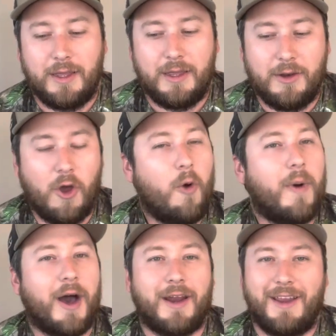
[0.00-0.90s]

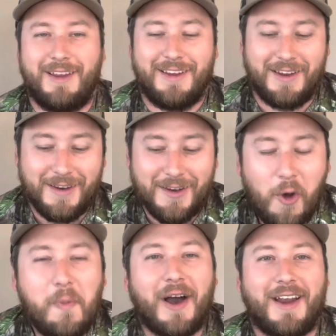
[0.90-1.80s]
nobody
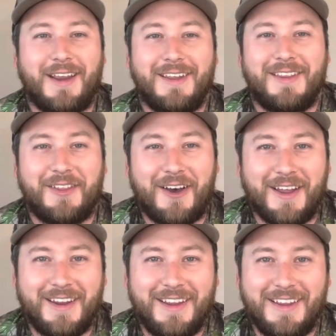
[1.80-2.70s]

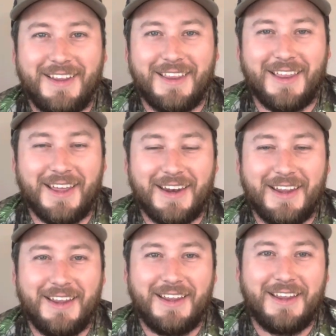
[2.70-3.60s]
thought that
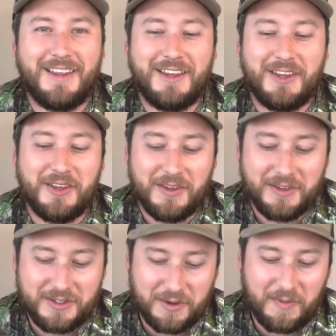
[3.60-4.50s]

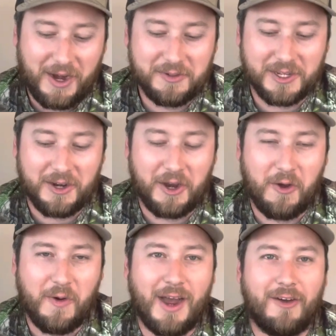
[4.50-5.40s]
somebody was going to
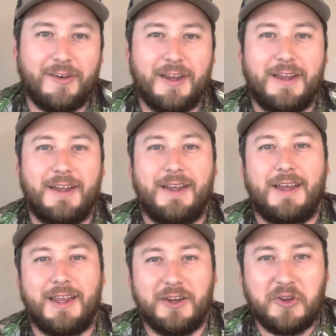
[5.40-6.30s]
go out
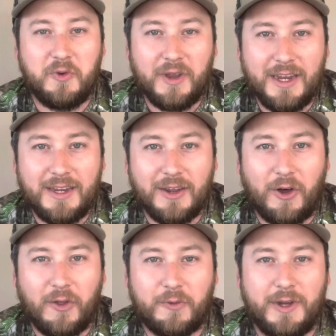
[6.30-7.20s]
and do what he did
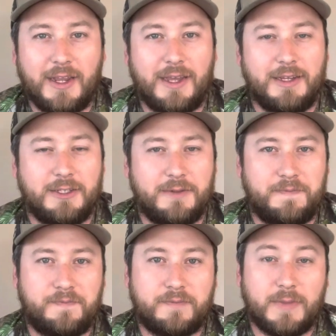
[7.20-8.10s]
all 3 days.
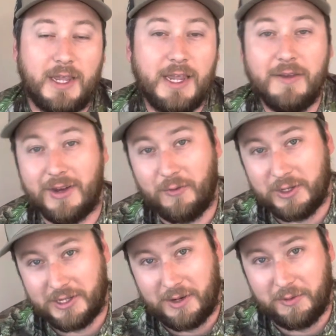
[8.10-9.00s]
He even
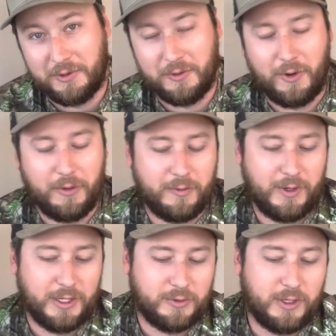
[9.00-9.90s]
wasn't able to do it all 3
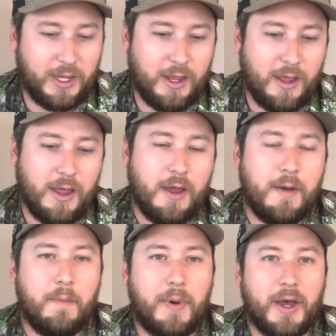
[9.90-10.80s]
days, really.
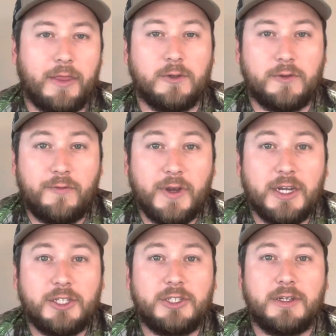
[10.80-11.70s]
But those
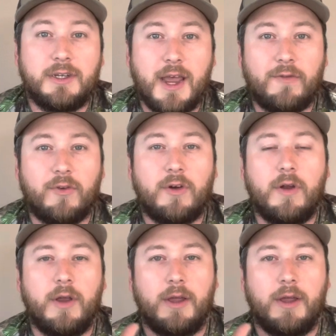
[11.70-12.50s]
fish never